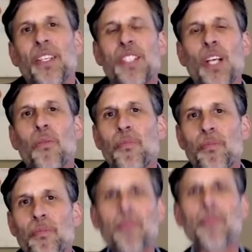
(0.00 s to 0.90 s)
So
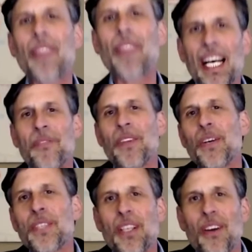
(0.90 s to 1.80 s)
uh, for
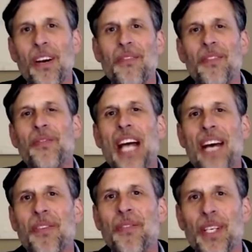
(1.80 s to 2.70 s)
those that aren't
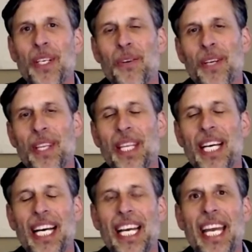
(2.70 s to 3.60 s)
that familiar with
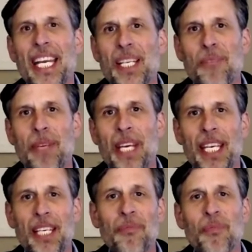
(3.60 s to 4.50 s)
uh,
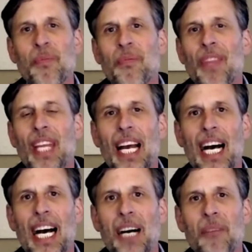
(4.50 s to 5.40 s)
ADP,
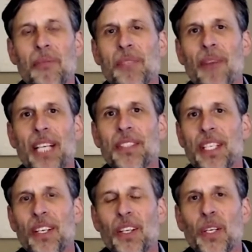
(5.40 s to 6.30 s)
um, as Michael
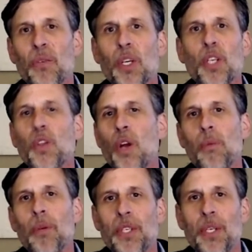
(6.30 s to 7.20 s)
said earlier, we're a
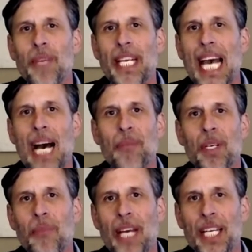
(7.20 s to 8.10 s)
global human
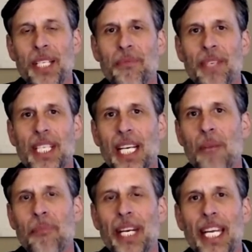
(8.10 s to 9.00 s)
capital management
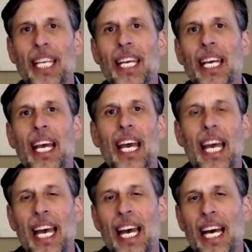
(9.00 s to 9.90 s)
company,
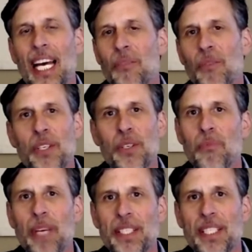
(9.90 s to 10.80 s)
and we do
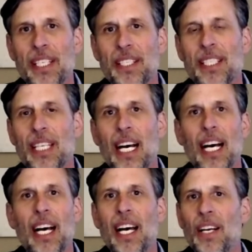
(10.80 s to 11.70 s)
business
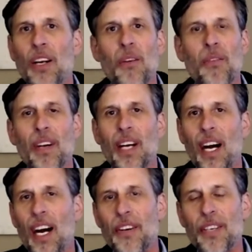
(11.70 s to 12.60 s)
uh, in over a
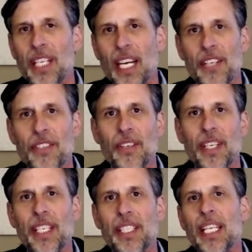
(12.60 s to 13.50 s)
hundred
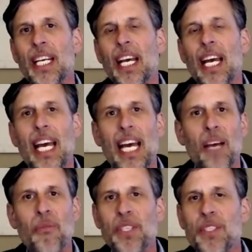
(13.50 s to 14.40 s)
countries,
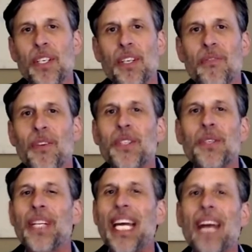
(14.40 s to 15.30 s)
and we serve
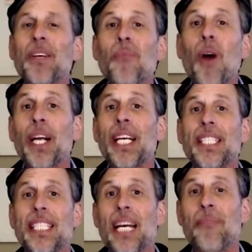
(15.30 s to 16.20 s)
virtually every
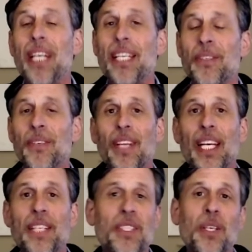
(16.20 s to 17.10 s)
market segment as it
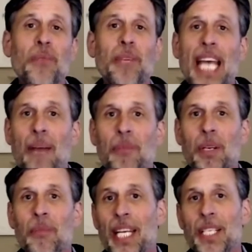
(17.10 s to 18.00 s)
relates to human
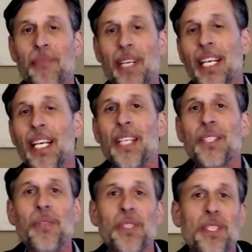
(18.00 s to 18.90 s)
capital management.
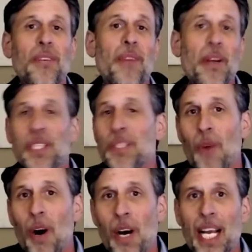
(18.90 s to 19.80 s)
So we serve very
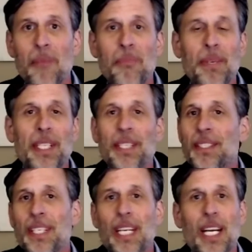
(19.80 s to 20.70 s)
small
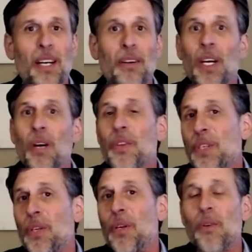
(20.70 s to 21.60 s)
companies, you know,
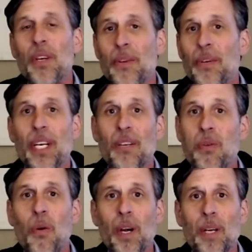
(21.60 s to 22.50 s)
two or three or
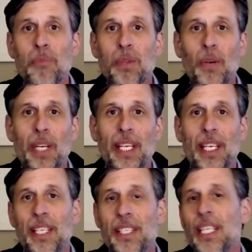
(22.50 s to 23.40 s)
four
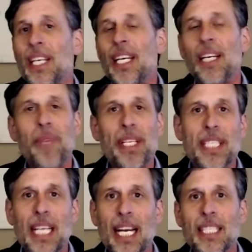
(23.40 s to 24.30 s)
employees,
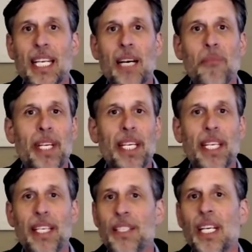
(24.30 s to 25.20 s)
mid-sized
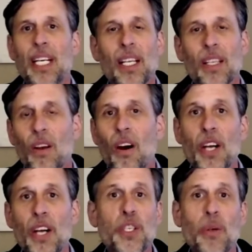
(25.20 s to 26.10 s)
companies,
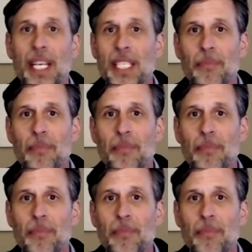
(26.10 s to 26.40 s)
large U.S.